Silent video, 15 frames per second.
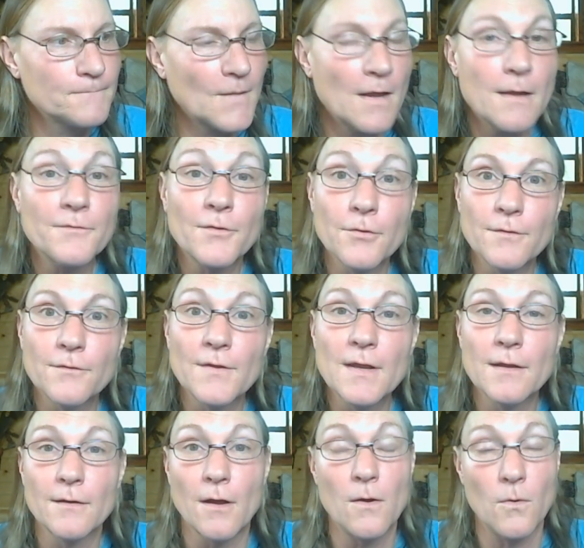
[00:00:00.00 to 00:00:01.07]
uh, it's good
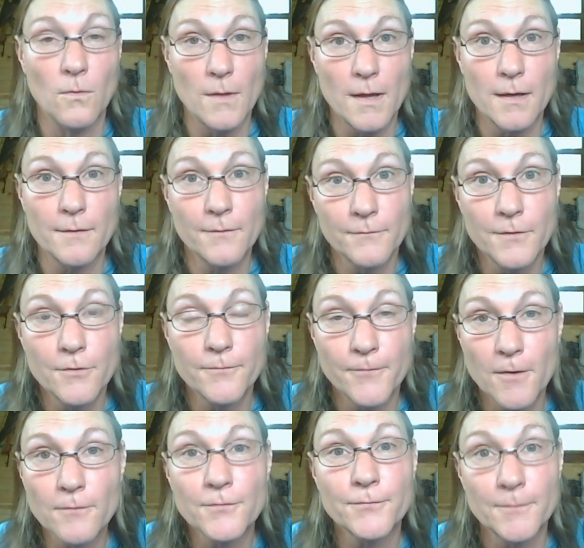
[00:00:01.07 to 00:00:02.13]
seeing a whole lot of new
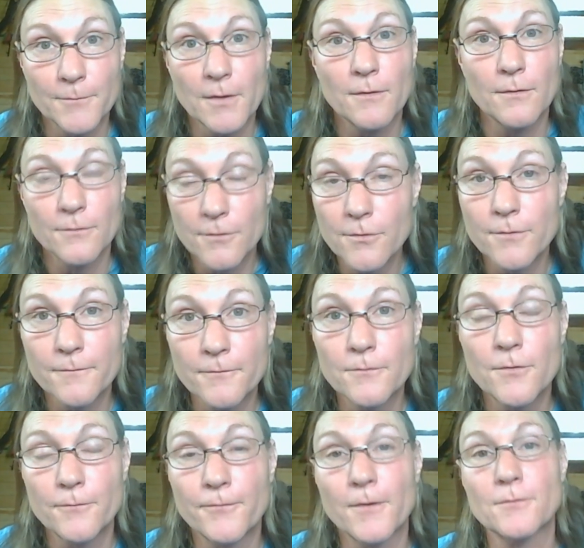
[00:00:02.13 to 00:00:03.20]
folks from uh, new
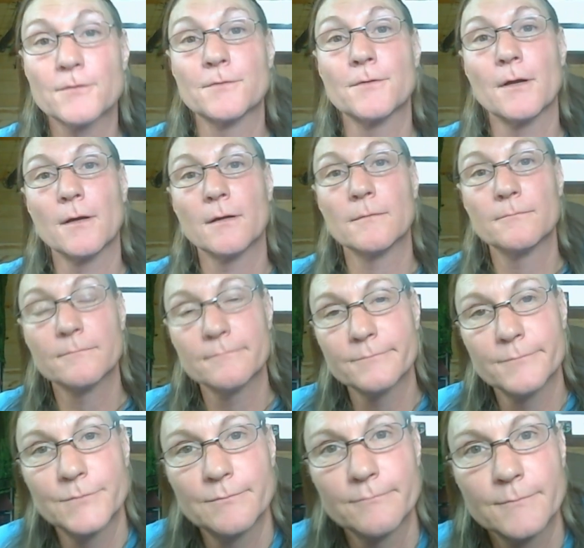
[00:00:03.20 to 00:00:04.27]
new folks um,
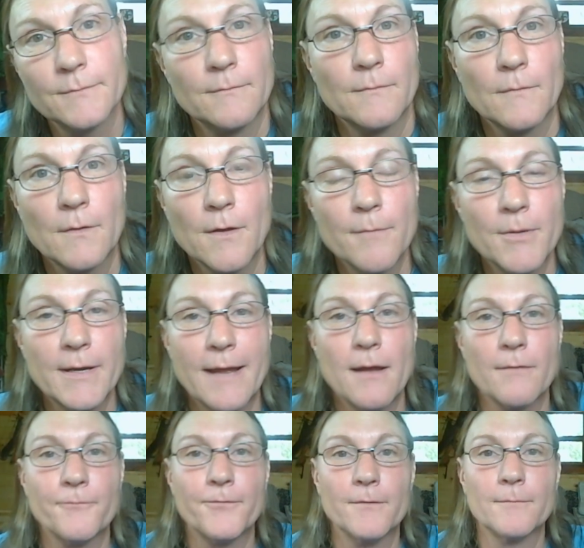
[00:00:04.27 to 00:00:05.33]
coming
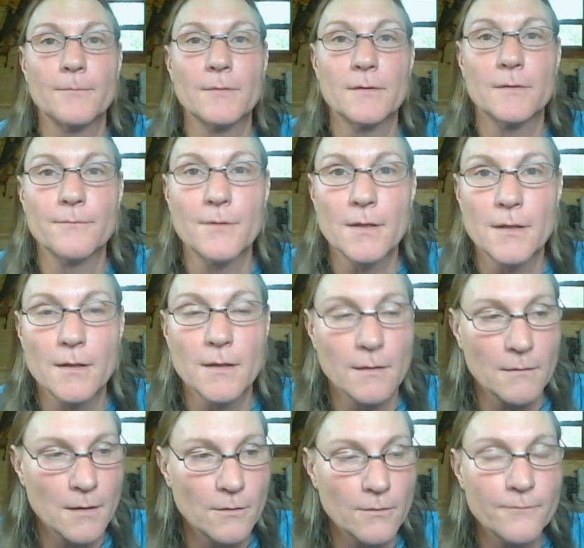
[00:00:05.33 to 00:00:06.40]
out from uh, the
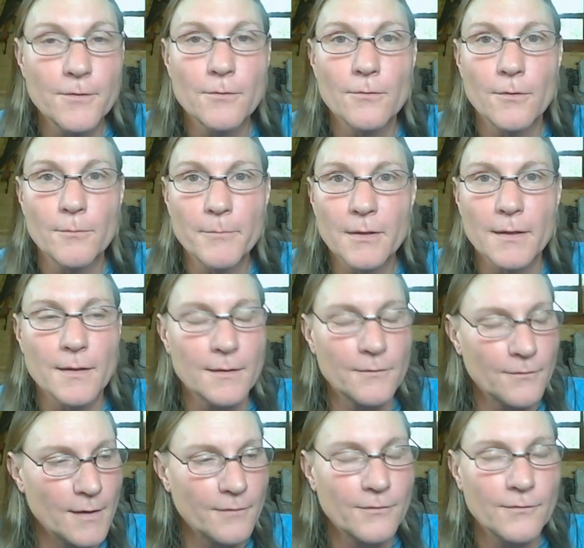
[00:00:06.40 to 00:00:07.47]
interview on Billy.
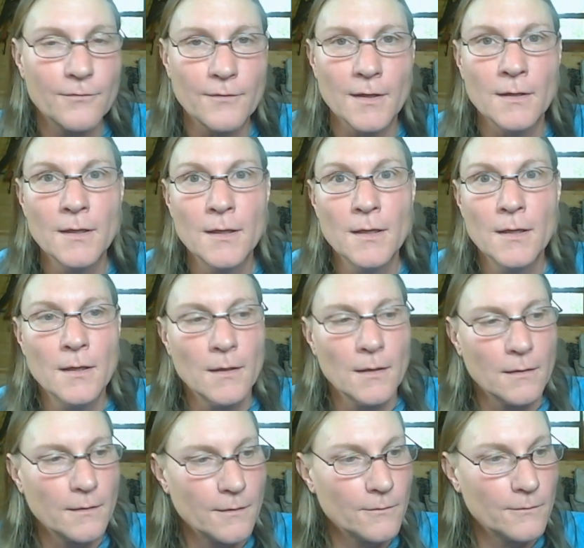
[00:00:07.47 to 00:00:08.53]
That's nice to see
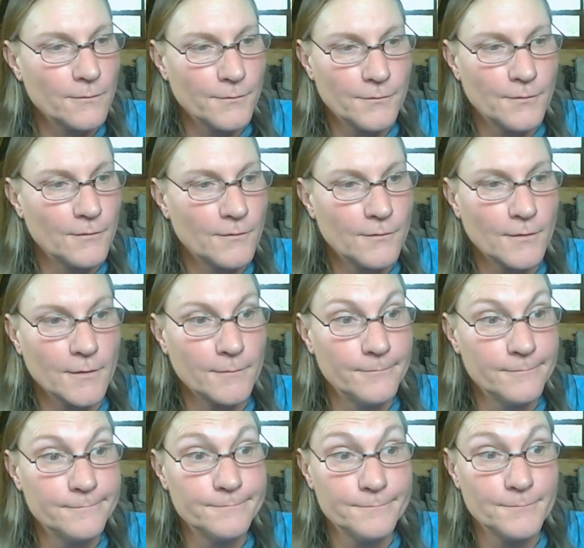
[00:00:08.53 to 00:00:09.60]
since um,
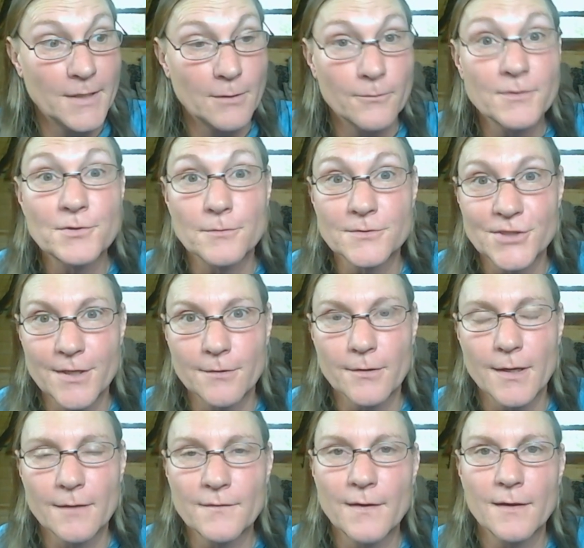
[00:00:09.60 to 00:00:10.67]
my original channel
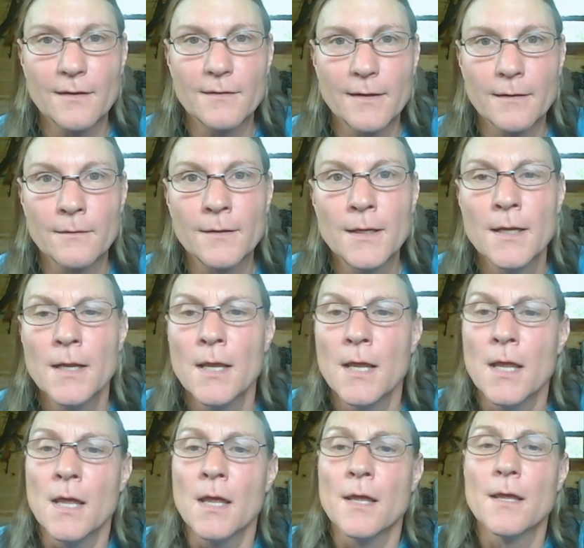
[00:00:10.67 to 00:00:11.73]
got taken down.
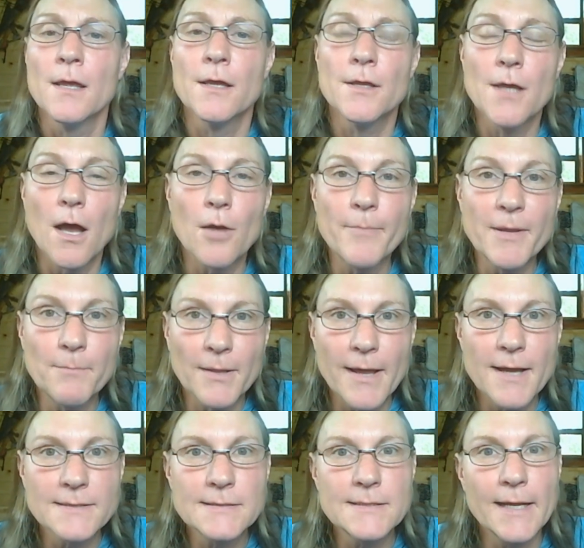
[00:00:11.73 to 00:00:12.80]
Y'all be
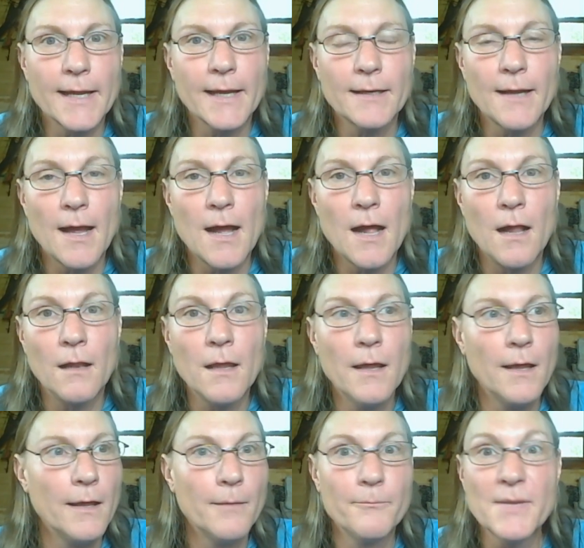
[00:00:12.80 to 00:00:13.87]
blessed, and I'll
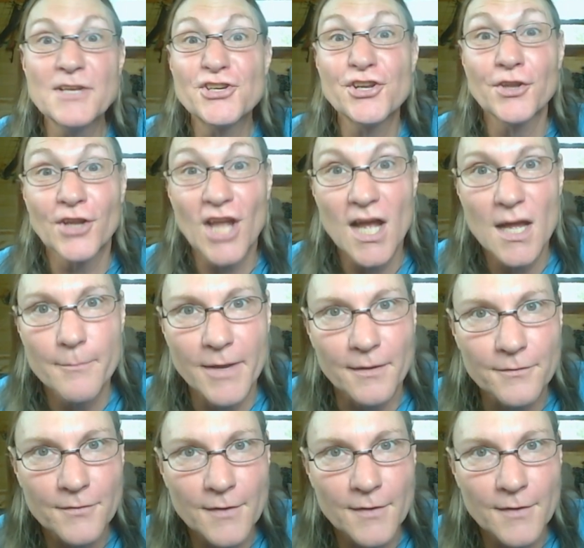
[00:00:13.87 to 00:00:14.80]
meet you in the comment